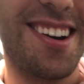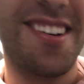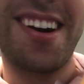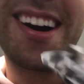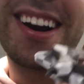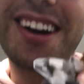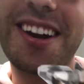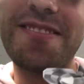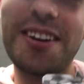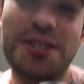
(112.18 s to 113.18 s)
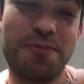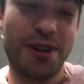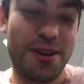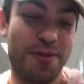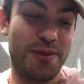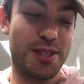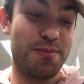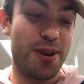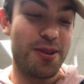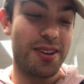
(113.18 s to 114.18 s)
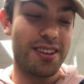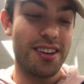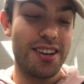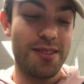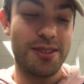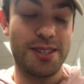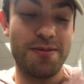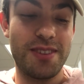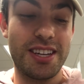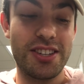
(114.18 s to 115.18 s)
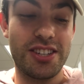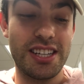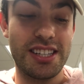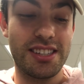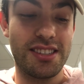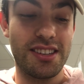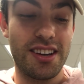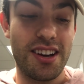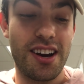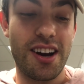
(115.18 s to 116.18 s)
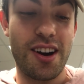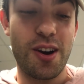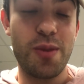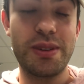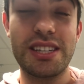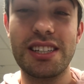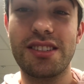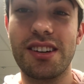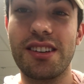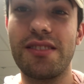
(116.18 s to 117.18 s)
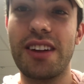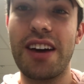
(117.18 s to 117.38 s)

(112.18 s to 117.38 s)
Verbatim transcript: Uh, I got a veggie burger from the Spoke with some vegan cheese. I uh, hope it tastes good.